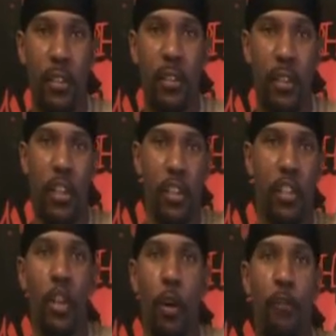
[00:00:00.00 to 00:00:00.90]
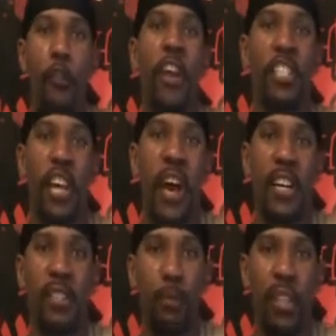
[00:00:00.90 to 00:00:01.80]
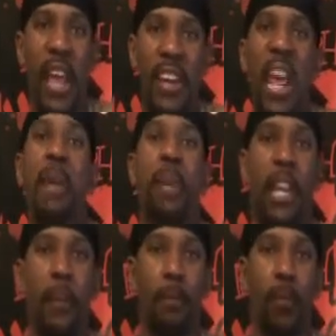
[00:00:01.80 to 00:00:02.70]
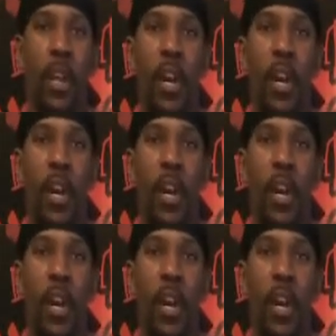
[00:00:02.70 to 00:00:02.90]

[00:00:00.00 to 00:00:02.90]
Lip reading: franchise with that name in it,